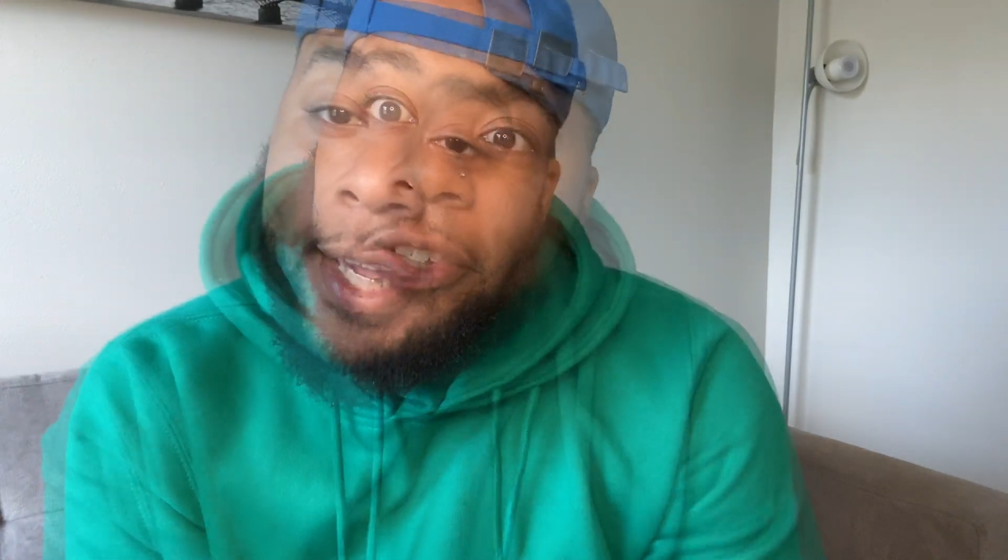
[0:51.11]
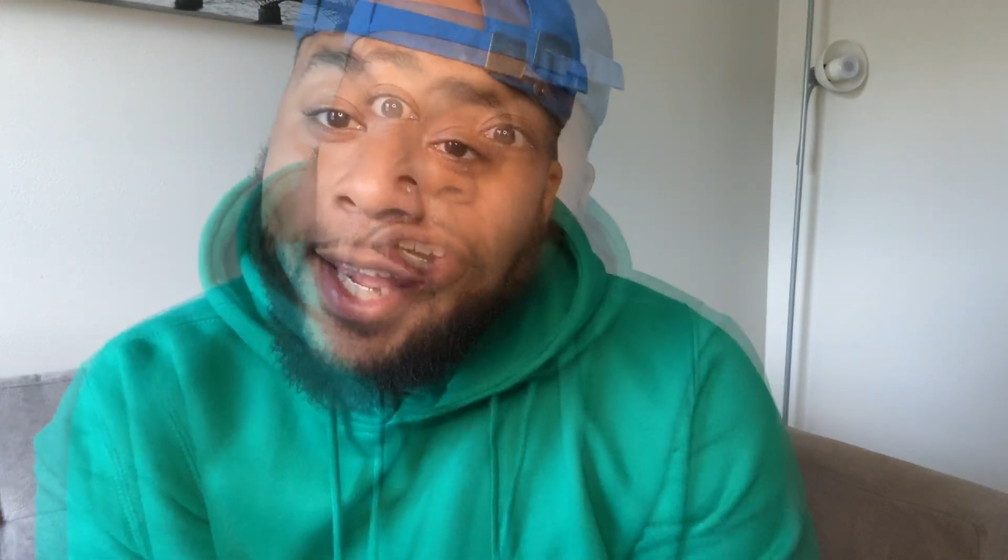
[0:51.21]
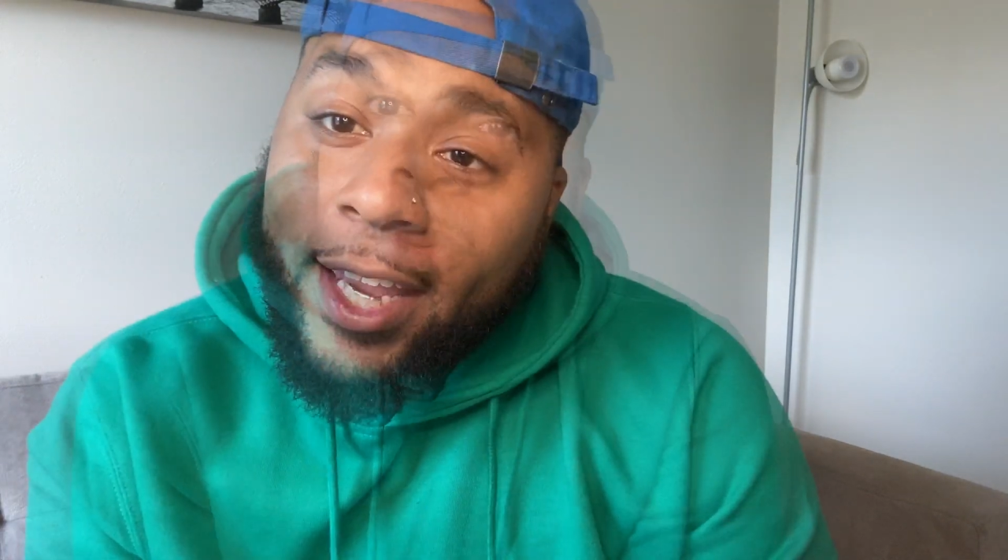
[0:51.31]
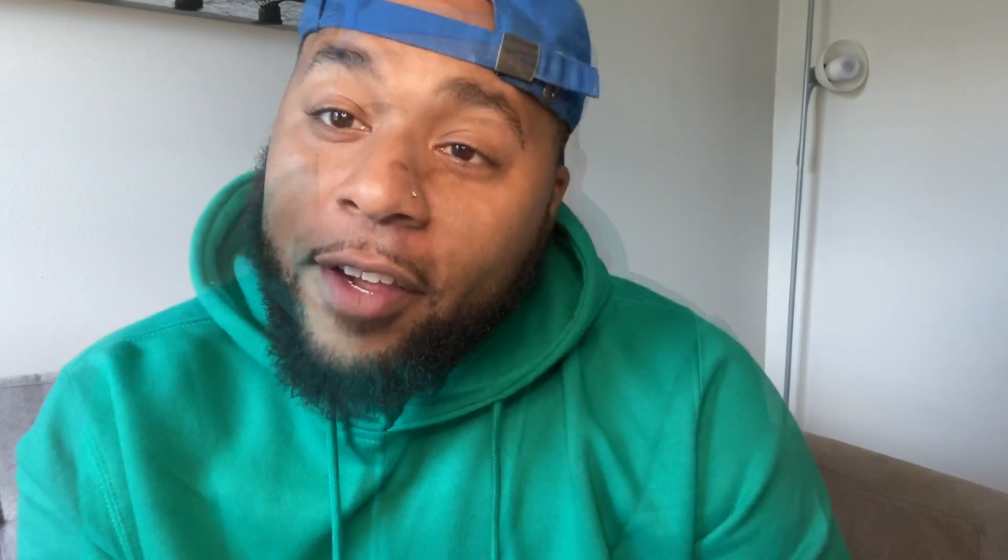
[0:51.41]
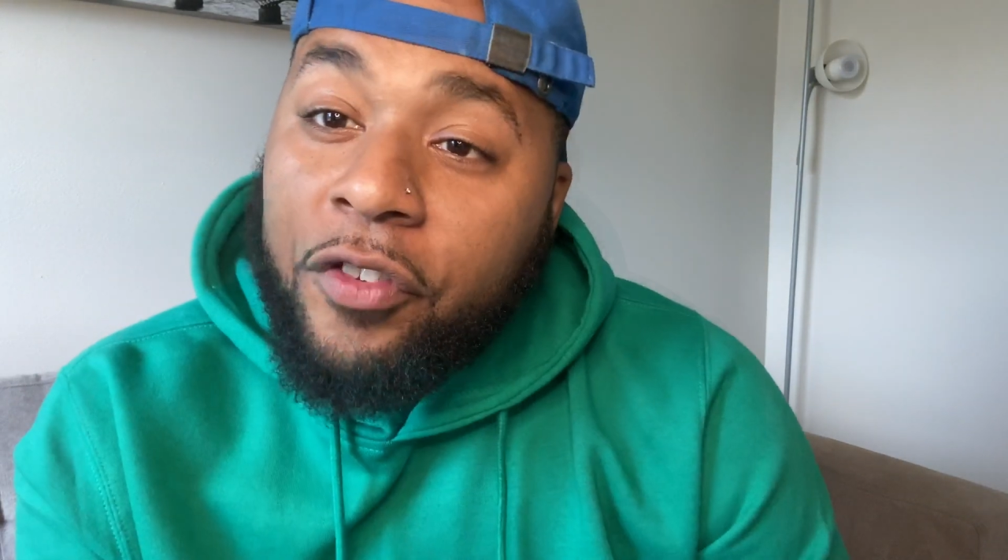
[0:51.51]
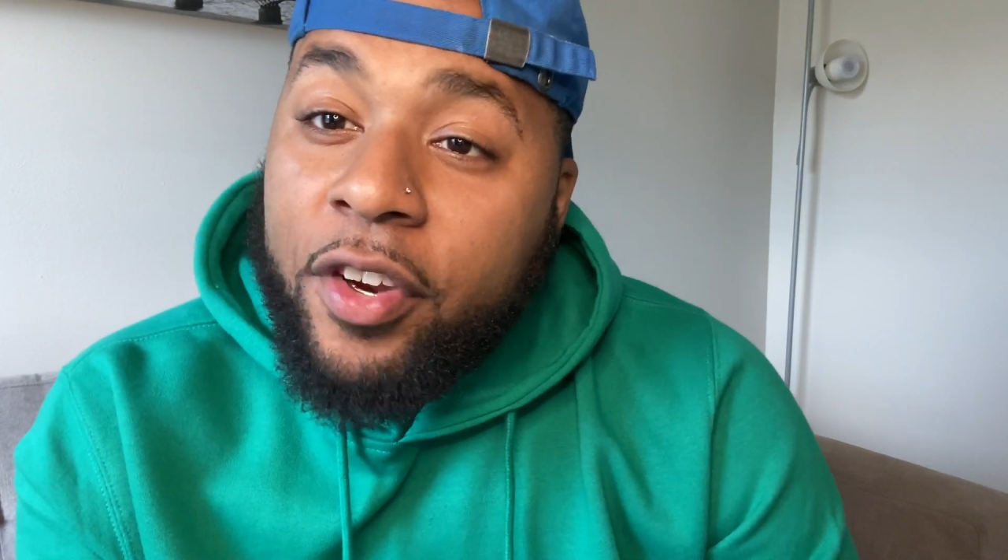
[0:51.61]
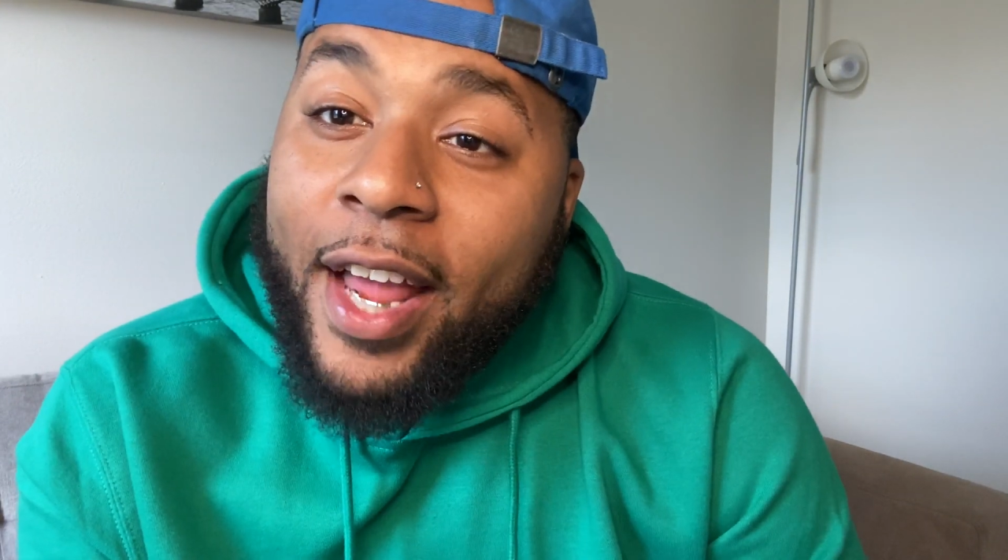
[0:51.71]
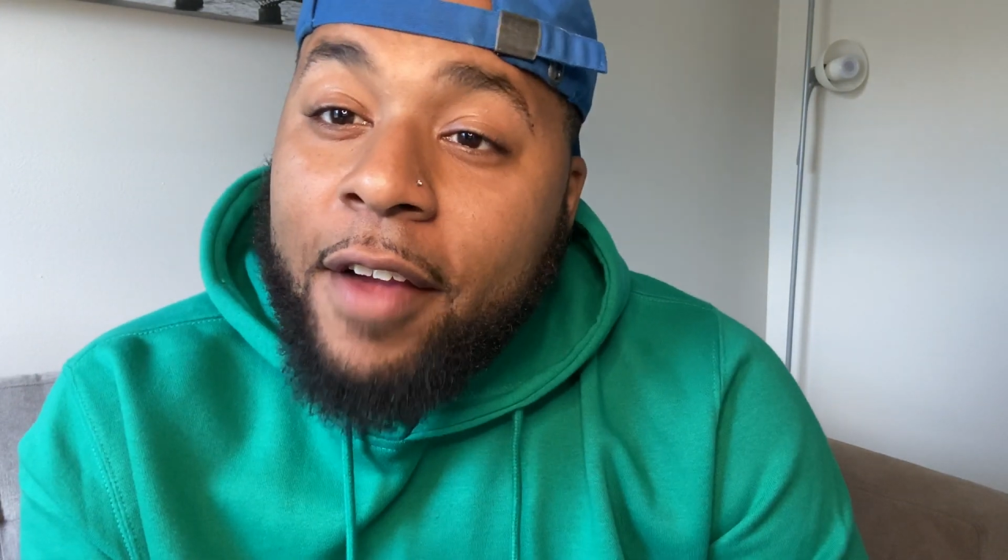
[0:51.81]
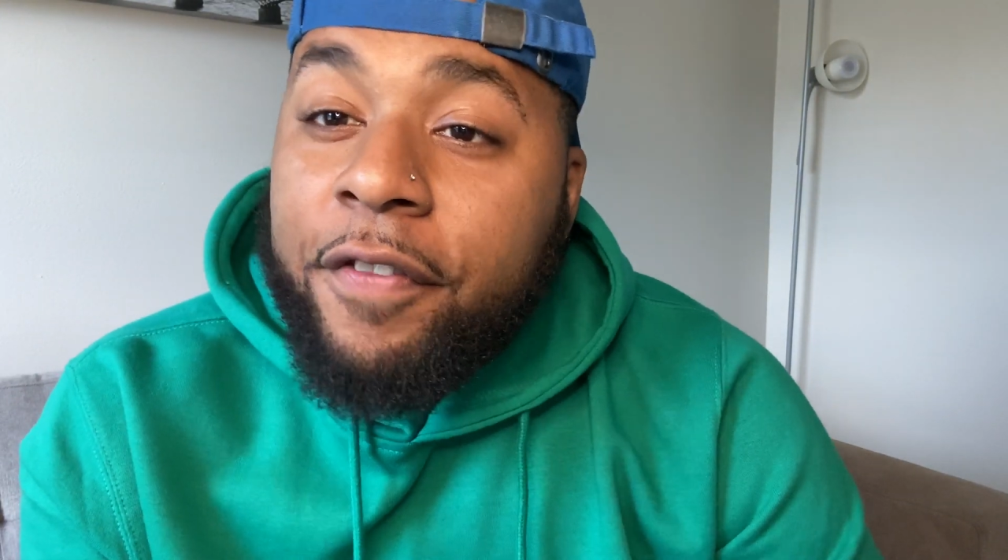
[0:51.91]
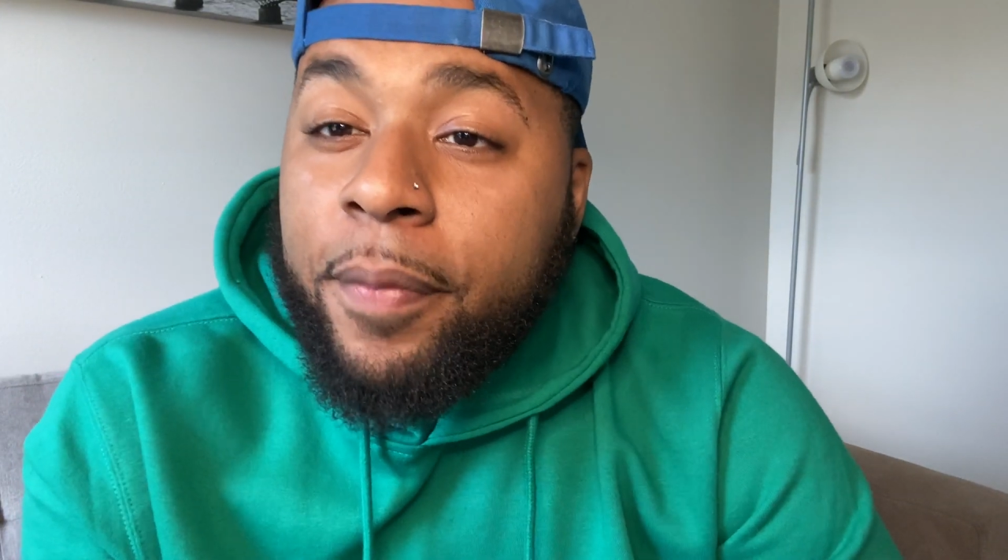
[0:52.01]
So, and if you're
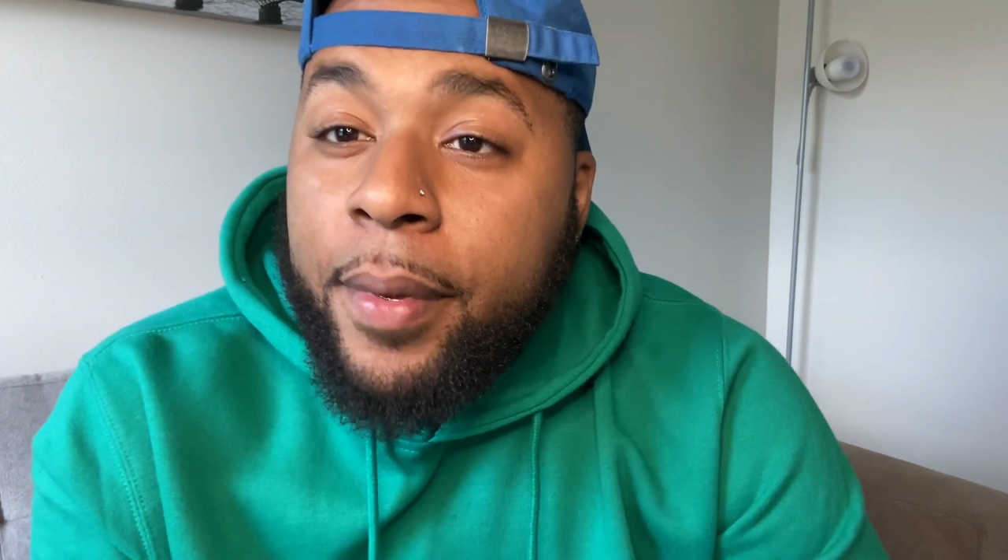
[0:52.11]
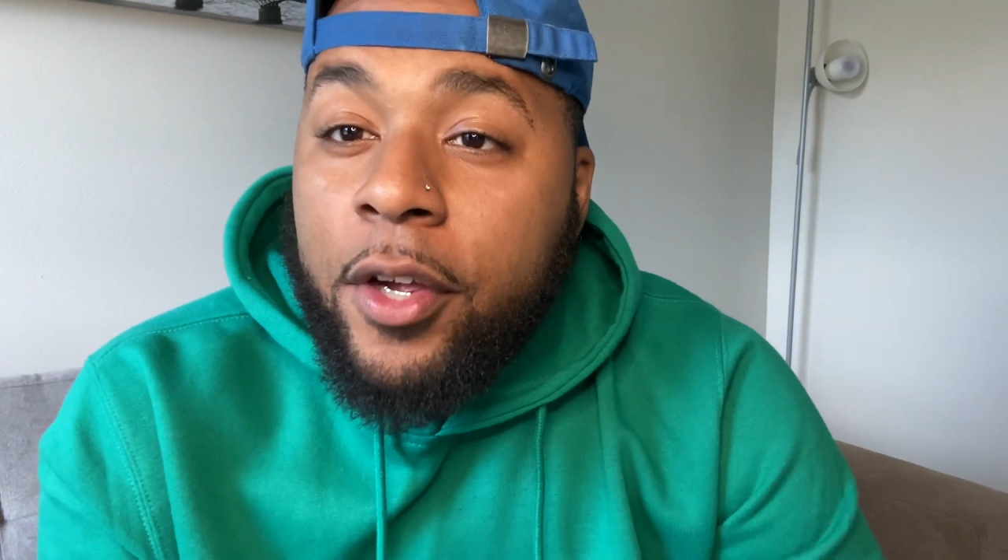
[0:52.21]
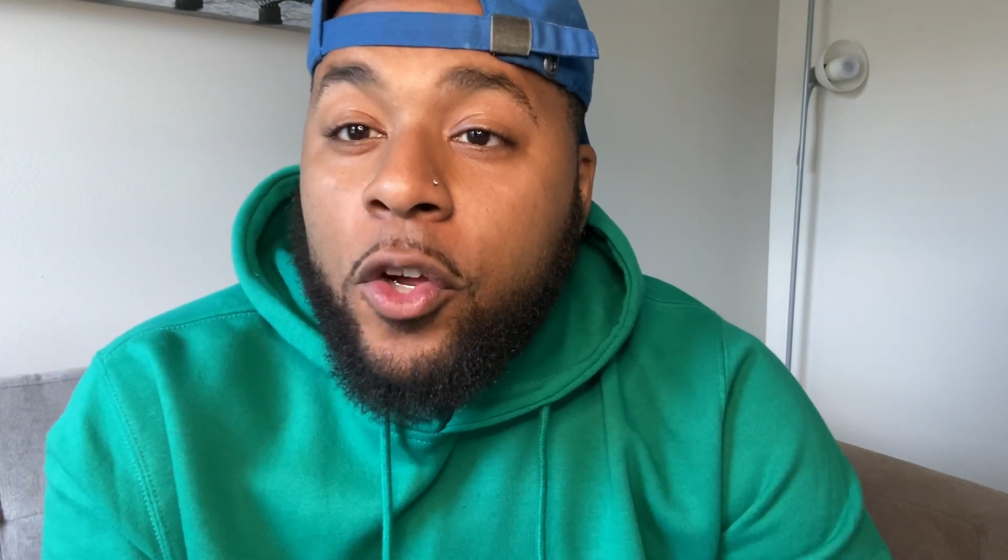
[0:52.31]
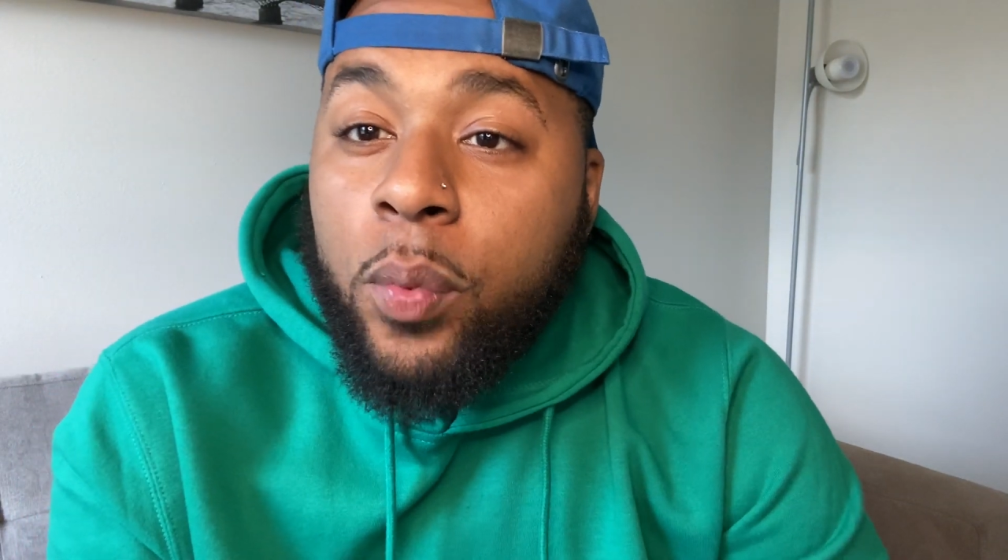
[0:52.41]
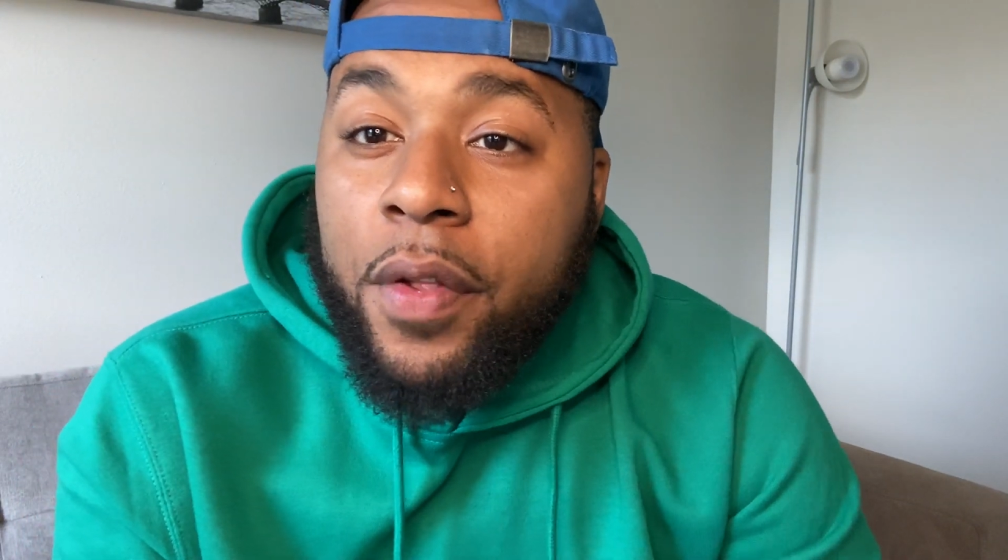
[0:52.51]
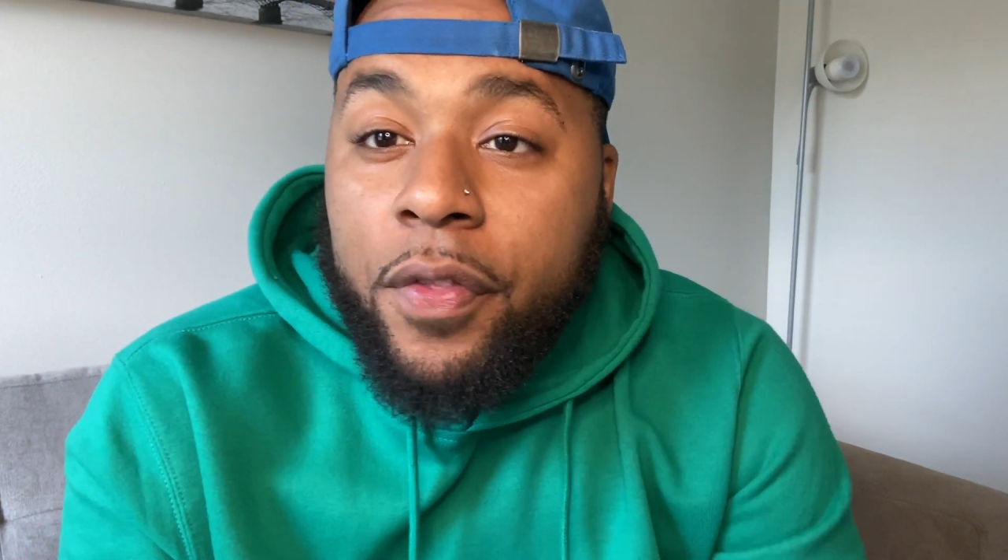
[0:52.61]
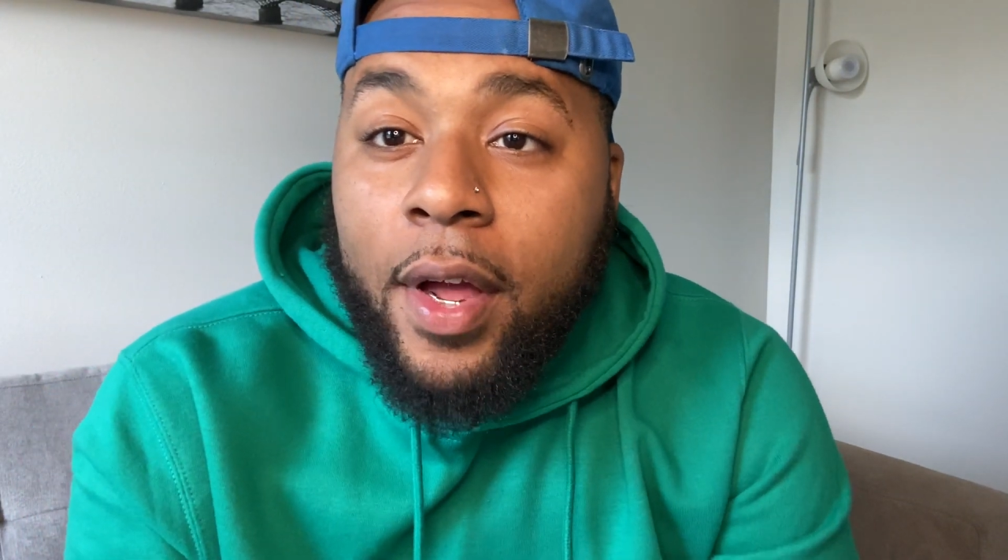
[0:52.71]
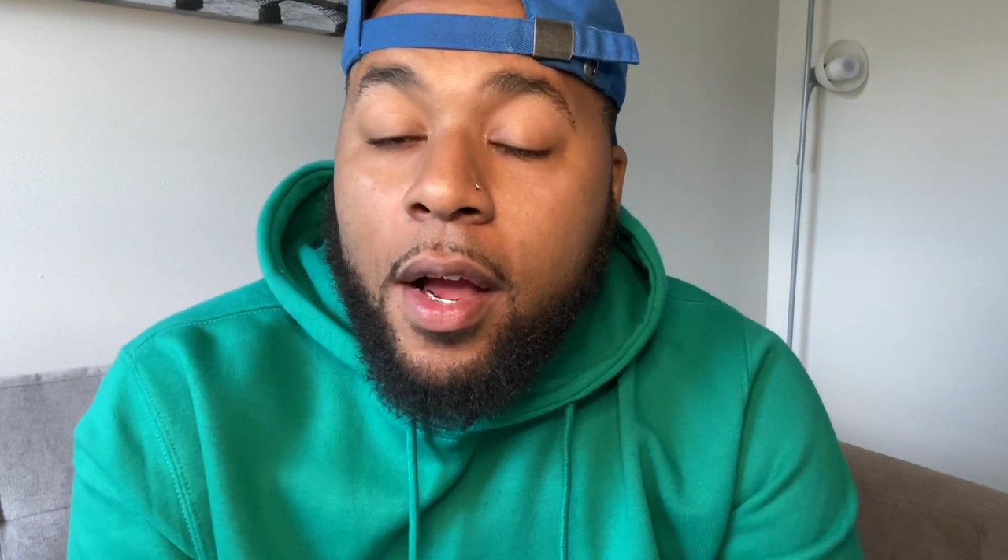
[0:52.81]
not familiar with